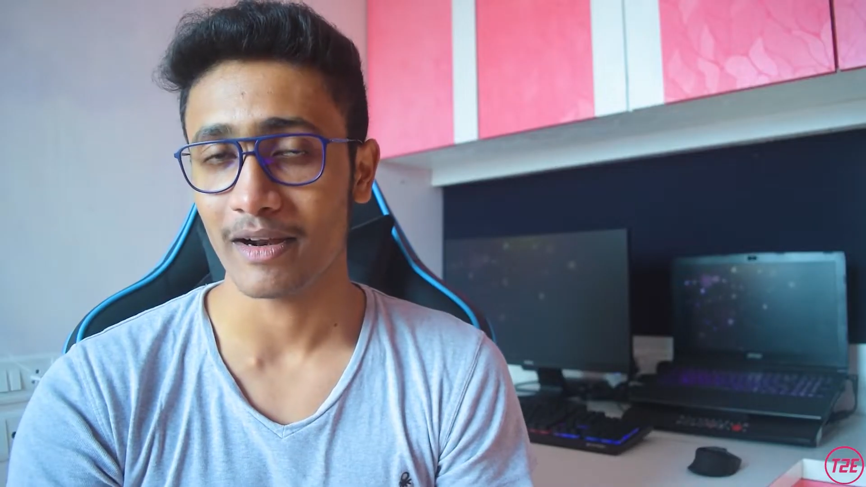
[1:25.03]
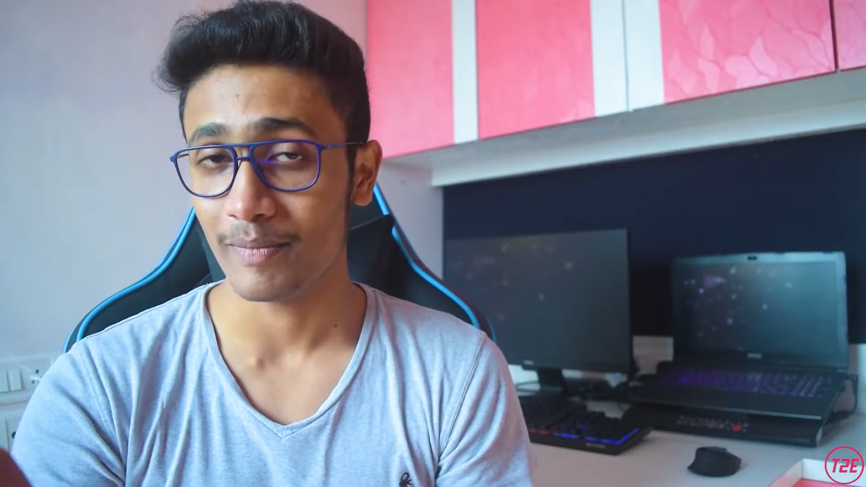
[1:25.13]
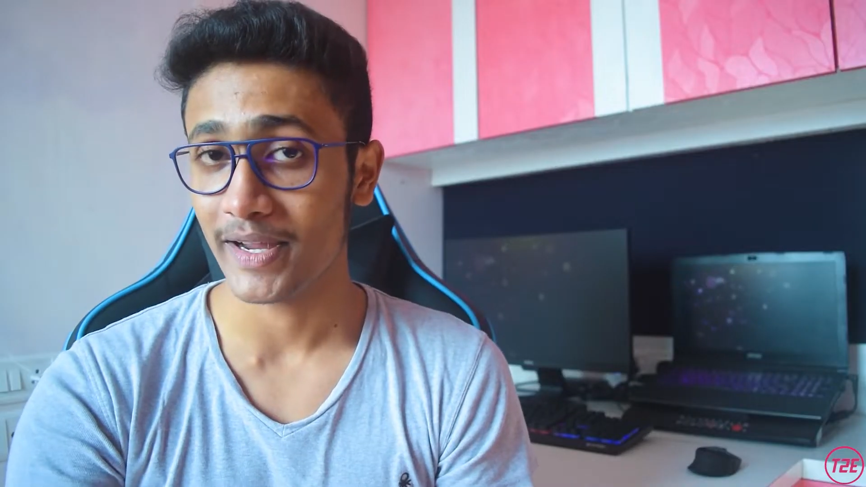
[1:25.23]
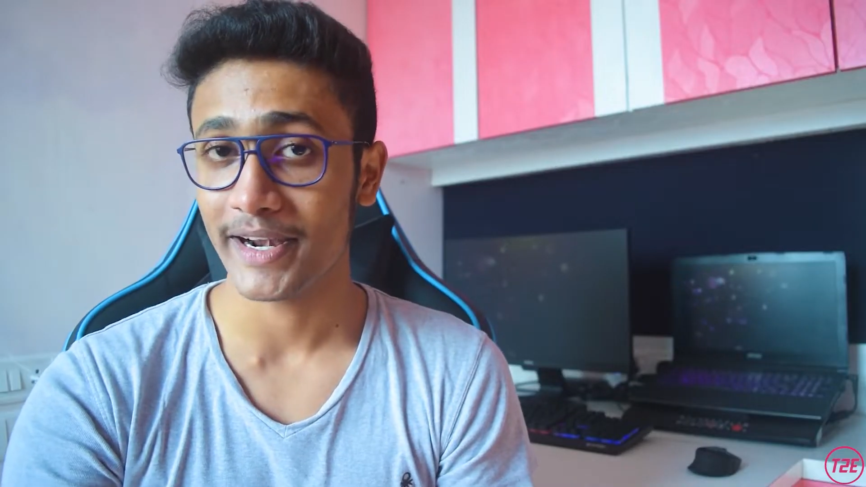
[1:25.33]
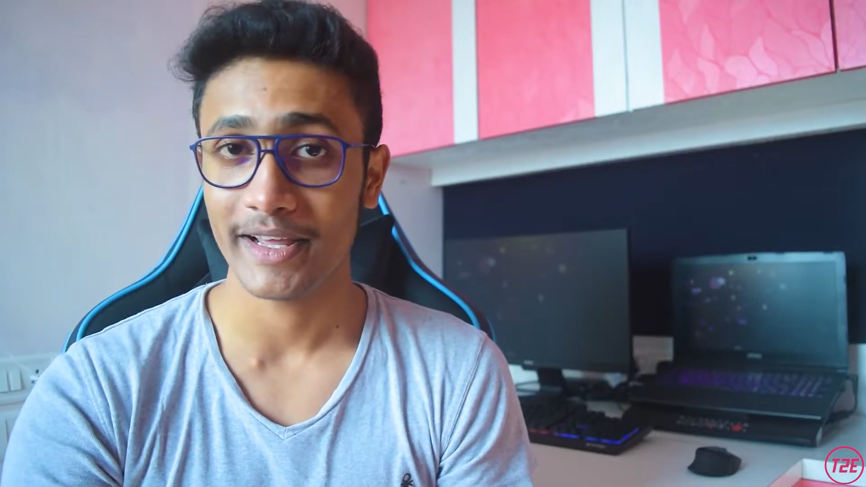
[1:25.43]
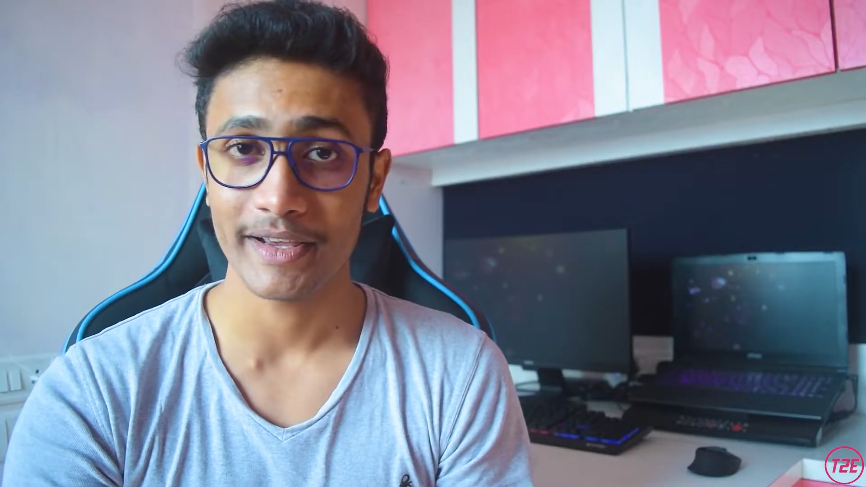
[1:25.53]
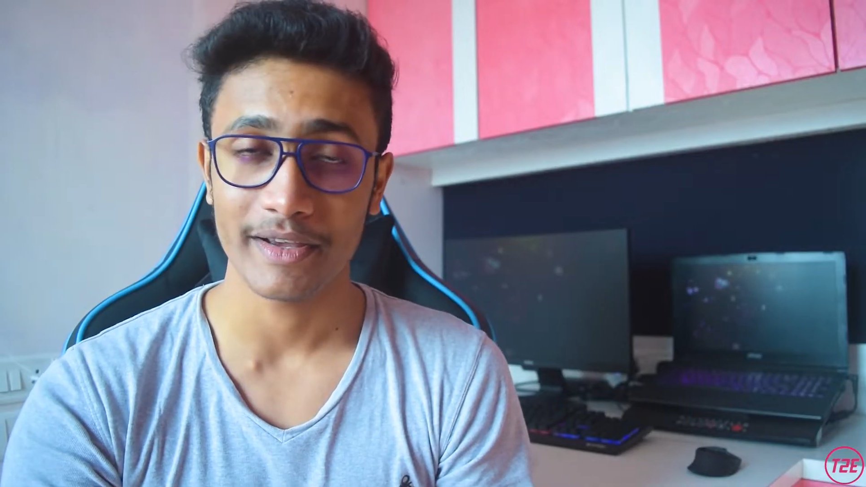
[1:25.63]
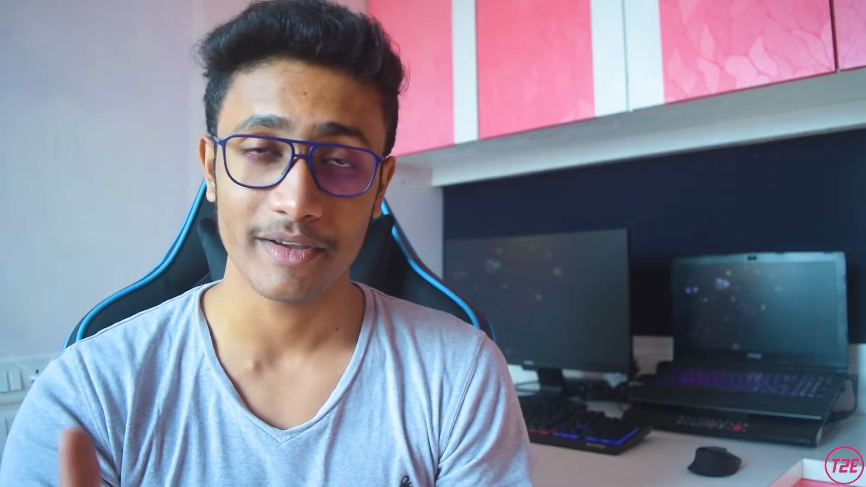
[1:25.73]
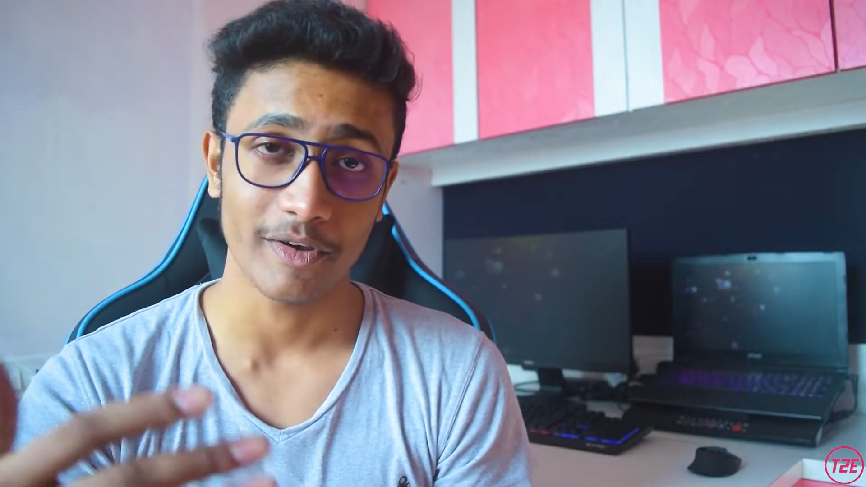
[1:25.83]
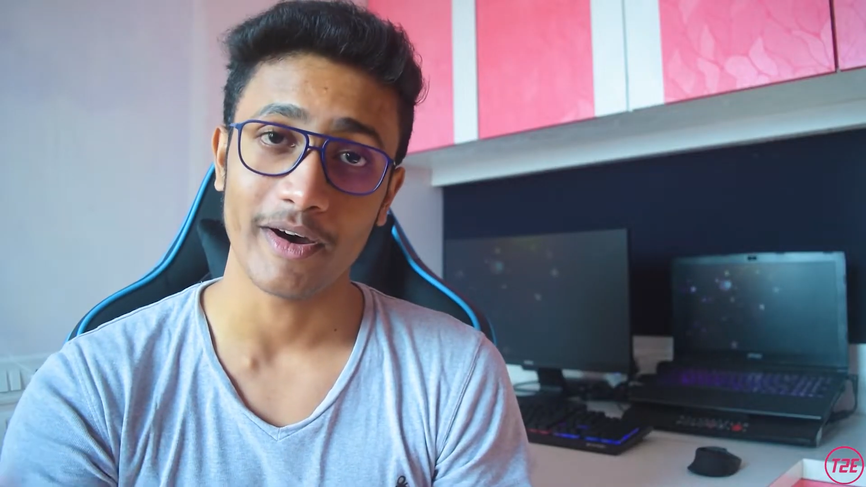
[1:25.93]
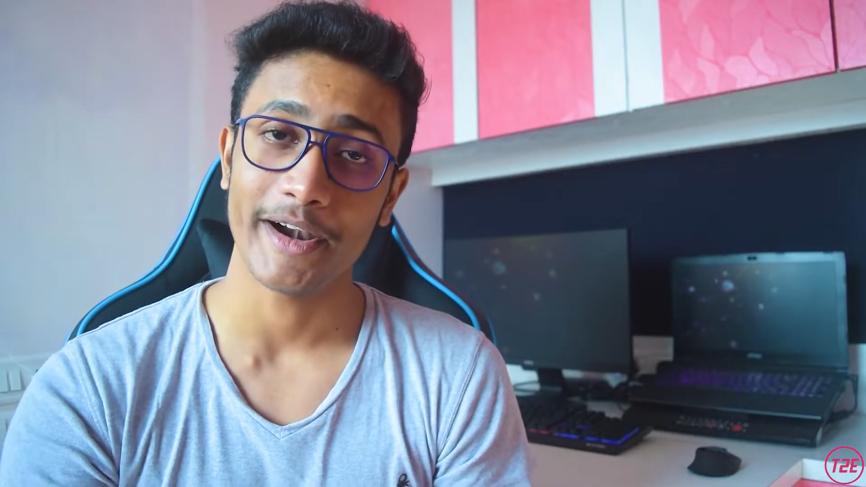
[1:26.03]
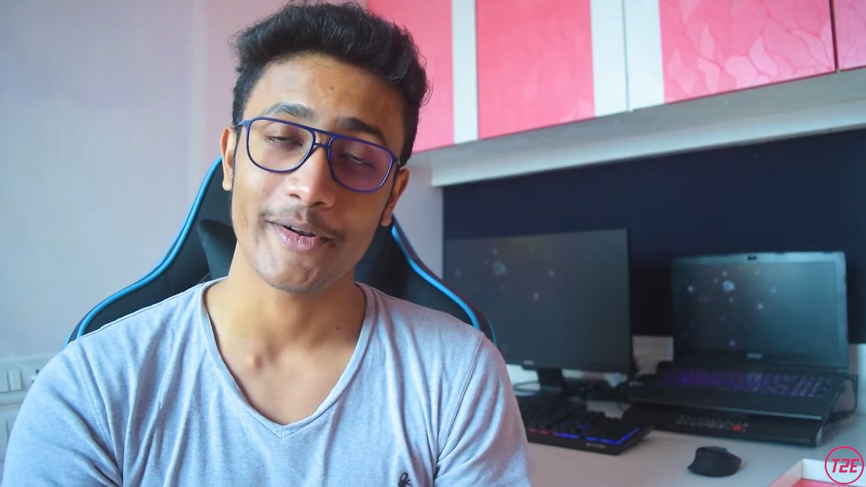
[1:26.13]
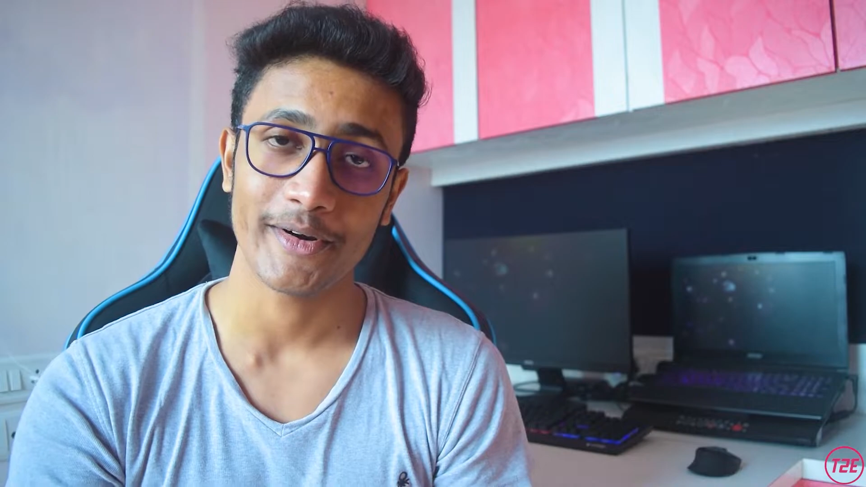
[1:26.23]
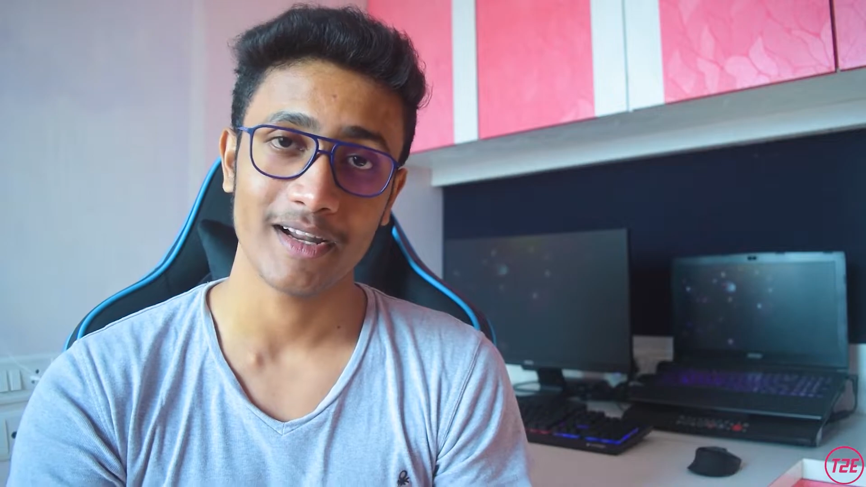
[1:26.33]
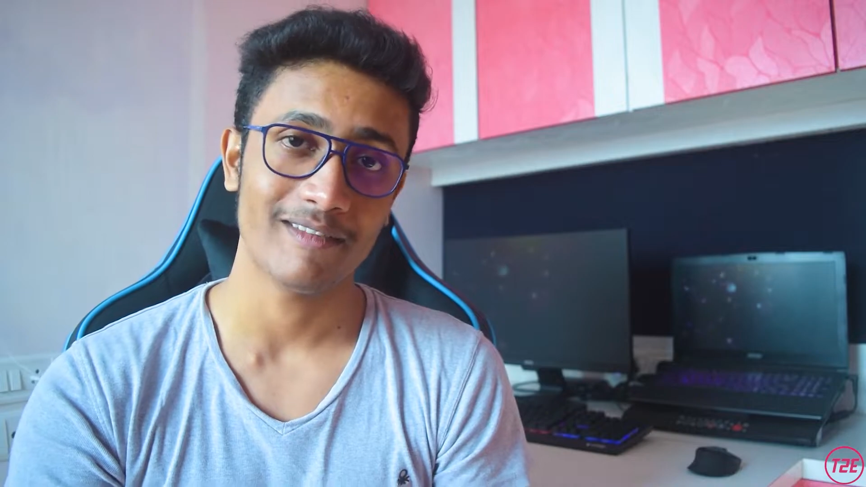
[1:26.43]
replicating your
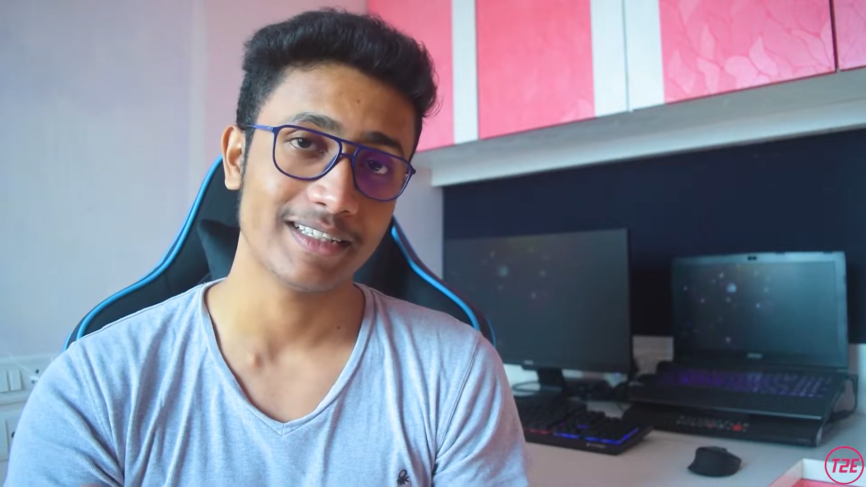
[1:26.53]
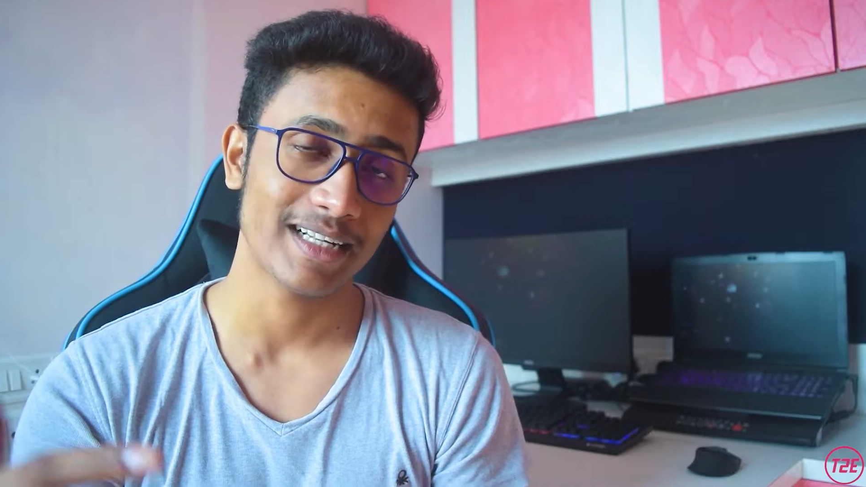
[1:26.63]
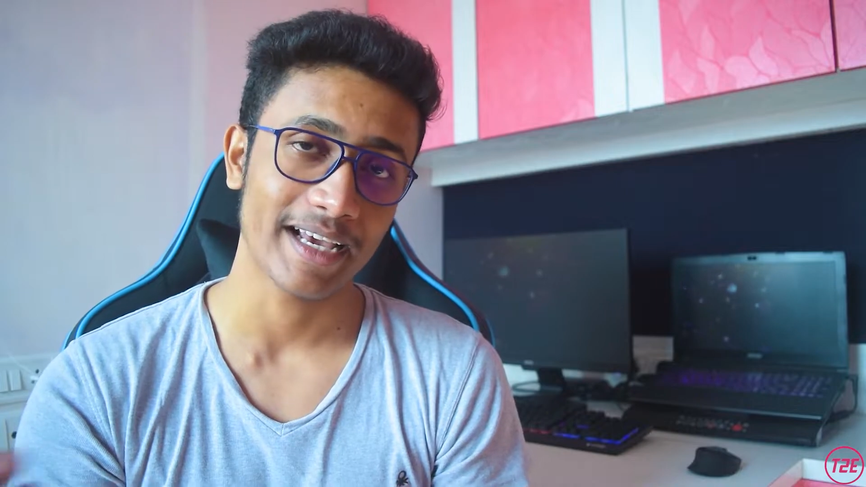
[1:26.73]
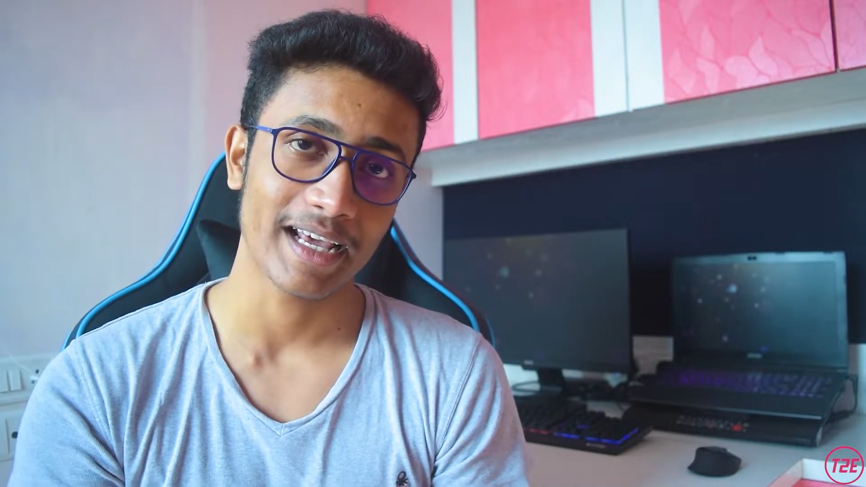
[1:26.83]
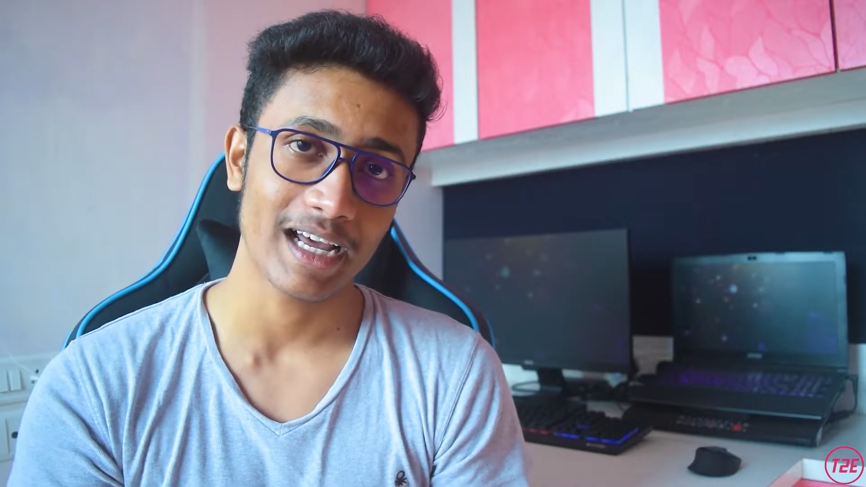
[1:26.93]
Android device like